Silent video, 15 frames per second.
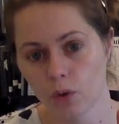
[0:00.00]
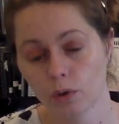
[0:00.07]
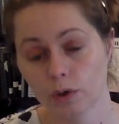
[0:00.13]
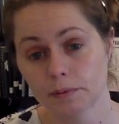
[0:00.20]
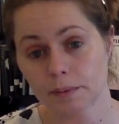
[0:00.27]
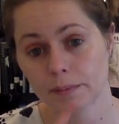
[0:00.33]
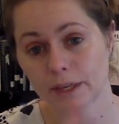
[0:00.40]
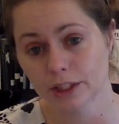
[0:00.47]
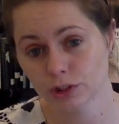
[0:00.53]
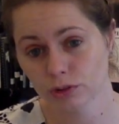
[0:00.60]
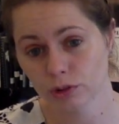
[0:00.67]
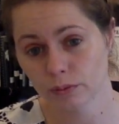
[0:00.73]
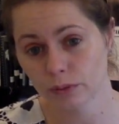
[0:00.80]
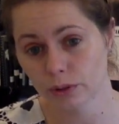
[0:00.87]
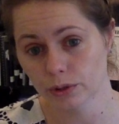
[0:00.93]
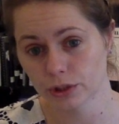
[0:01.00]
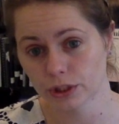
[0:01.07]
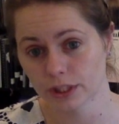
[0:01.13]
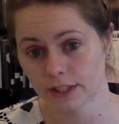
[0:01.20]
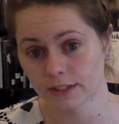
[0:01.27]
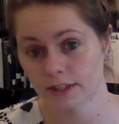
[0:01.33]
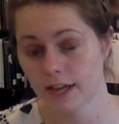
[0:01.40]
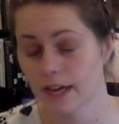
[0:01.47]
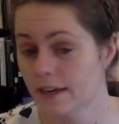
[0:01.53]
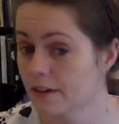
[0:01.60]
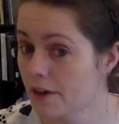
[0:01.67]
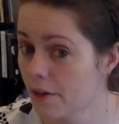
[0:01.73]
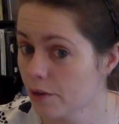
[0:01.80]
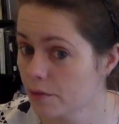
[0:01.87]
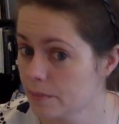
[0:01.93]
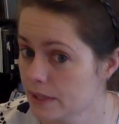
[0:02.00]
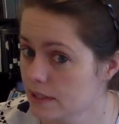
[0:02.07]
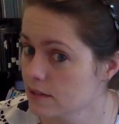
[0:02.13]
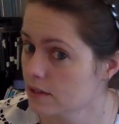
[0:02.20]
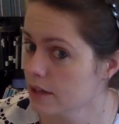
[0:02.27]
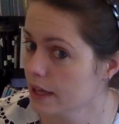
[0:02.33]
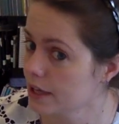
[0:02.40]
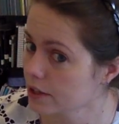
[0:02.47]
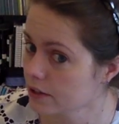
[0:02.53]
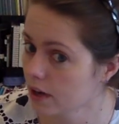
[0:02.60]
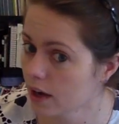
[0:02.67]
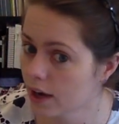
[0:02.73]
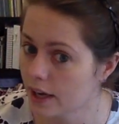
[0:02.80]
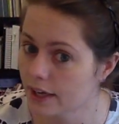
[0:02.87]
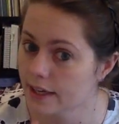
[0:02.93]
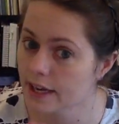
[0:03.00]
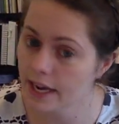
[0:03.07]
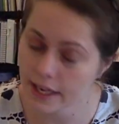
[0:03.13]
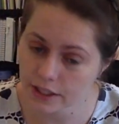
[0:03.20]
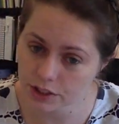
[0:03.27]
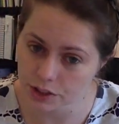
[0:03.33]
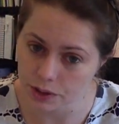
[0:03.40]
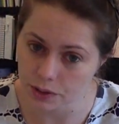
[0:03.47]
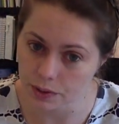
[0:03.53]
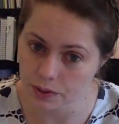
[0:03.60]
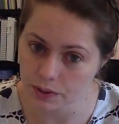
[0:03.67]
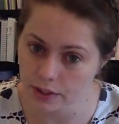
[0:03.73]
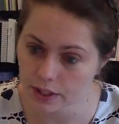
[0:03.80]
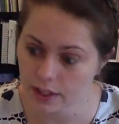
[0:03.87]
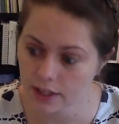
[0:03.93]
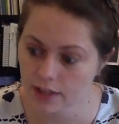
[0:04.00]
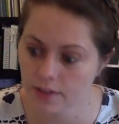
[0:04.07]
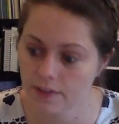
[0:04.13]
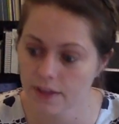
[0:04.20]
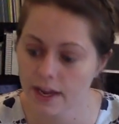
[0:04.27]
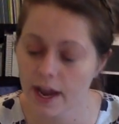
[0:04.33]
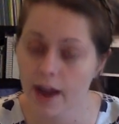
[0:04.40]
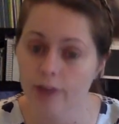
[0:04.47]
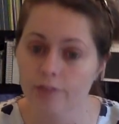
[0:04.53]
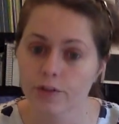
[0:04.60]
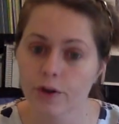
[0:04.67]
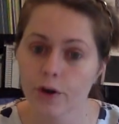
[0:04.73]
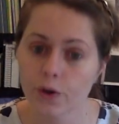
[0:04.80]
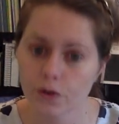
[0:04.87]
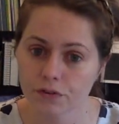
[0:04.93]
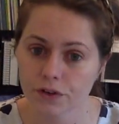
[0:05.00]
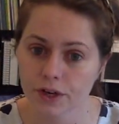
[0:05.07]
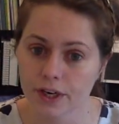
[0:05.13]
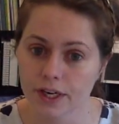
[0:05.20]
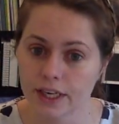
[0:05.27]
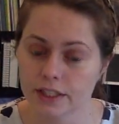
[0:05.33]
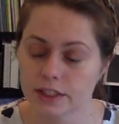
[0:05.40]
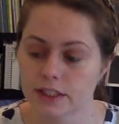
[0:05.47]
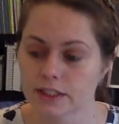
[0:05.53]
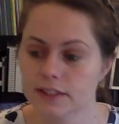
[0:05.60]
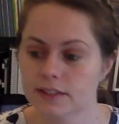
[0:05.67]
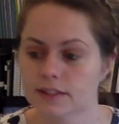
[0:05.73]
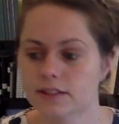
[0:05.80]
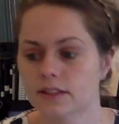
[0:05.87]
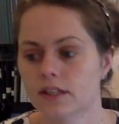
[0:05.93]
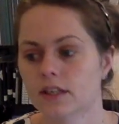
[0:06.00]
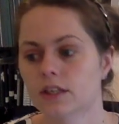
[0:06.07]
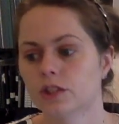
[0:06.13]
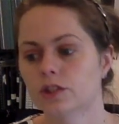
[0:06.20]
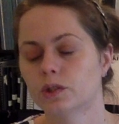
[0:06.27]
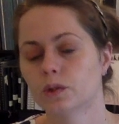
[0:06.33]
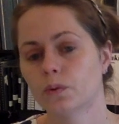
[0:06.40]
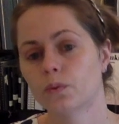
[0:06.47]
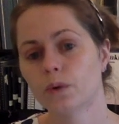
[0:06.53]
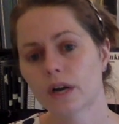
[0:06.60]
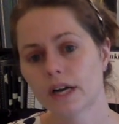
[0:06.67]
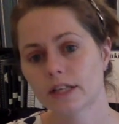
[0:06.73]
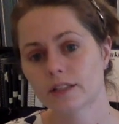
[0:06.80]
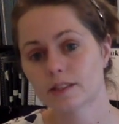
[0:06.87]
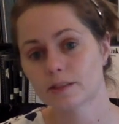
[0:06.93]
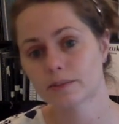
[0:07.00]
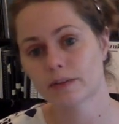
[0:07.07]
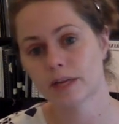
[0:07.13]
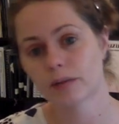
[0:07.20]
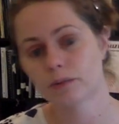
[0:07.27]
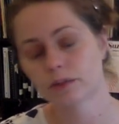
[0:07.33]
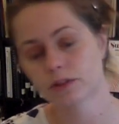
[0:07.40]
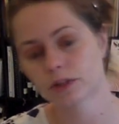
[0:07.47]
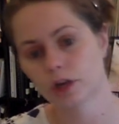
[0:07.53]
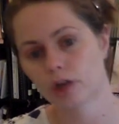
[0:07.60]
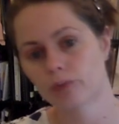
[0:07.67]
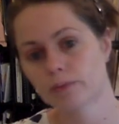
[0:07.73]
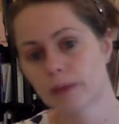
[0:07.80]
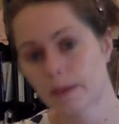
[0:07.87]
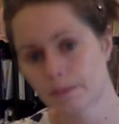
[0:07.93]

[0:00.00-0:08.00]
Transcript: Well, Perpetual Motion, in another piece later on, Etude, they have their own variations. So what I just played was called